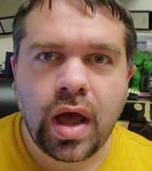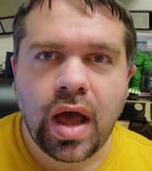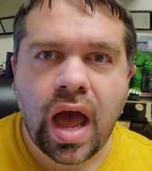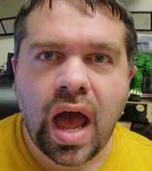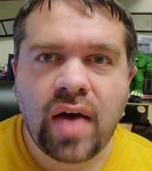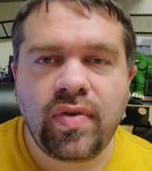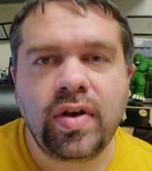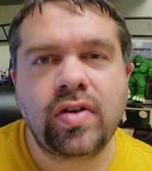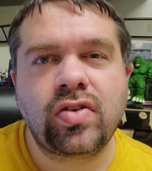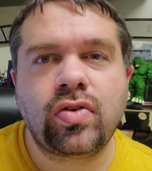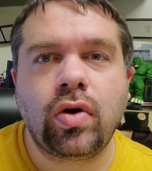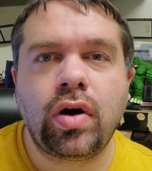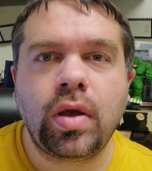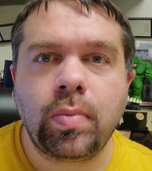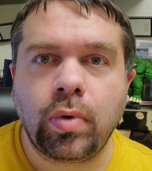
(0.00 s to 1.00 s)
having a
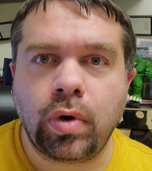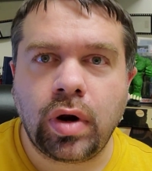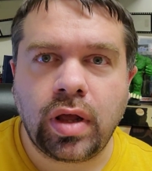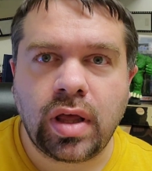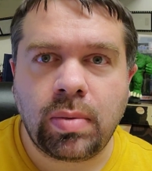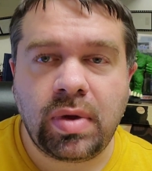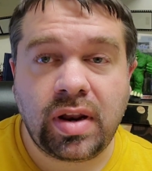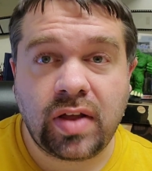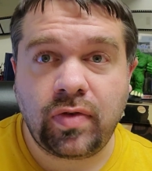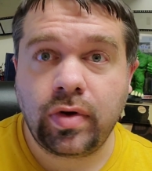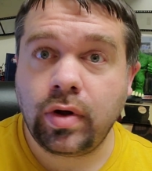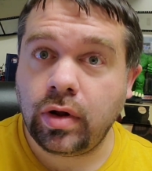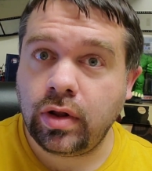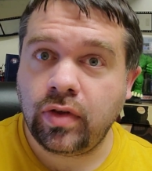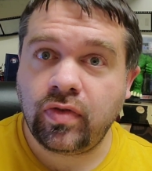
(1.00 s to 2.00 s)
starting point can be
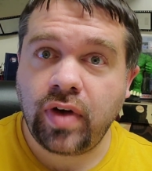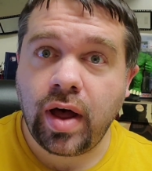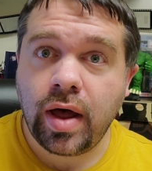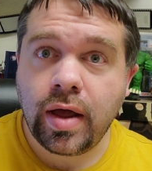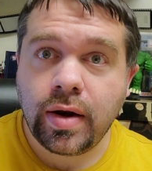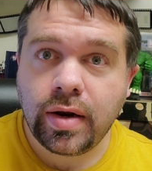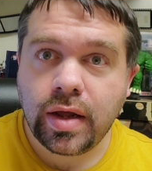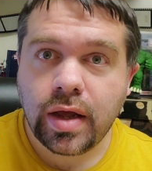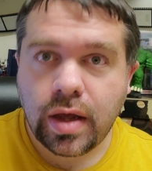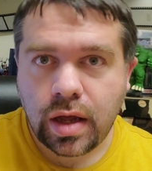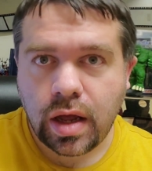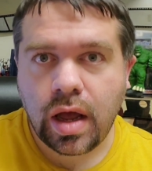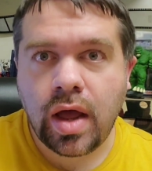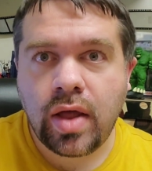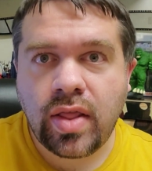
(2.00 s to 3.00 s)
difficult to find,
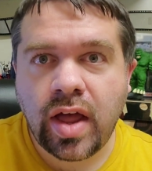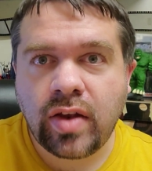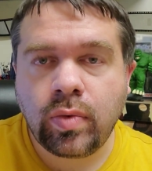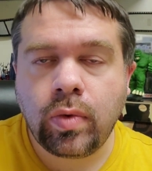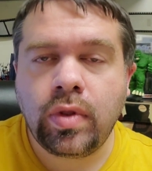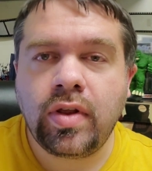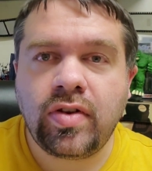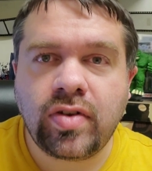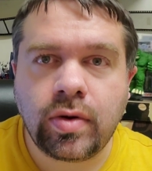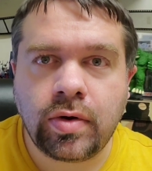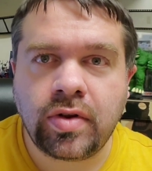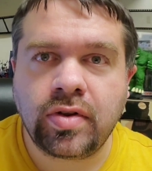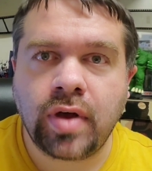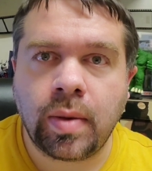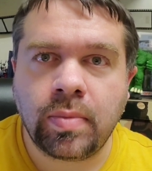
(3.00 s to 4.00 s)
and that's where this series
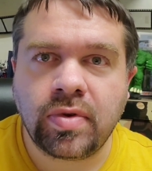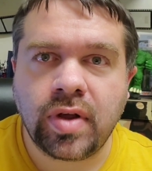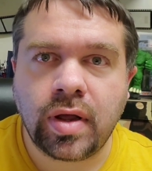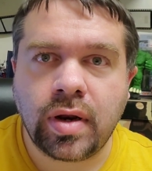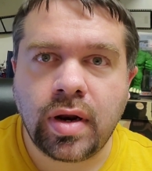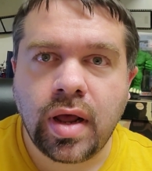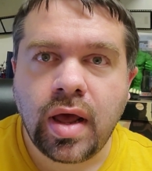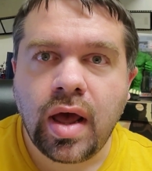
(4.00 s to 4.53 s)
comes in.